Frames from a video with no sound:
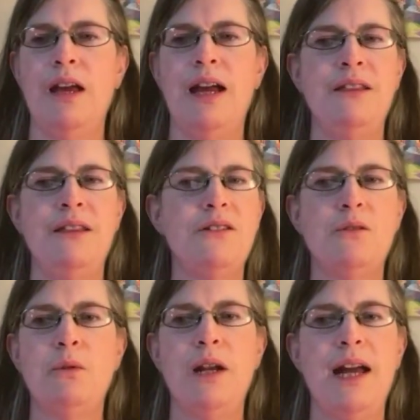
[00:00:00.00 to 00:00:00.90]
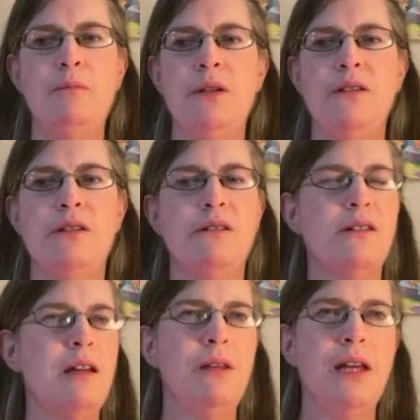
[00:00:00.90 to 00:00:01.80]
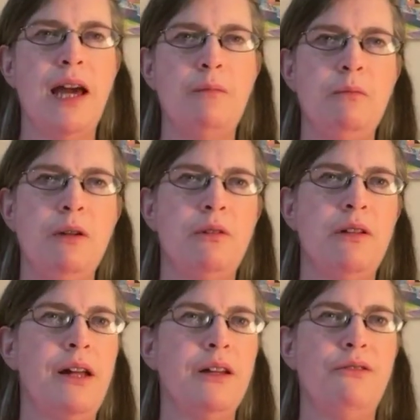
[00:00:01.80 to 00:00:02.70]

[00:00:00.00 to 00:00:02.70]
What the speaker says: and this is what happens. Same thing happened to me with Nelly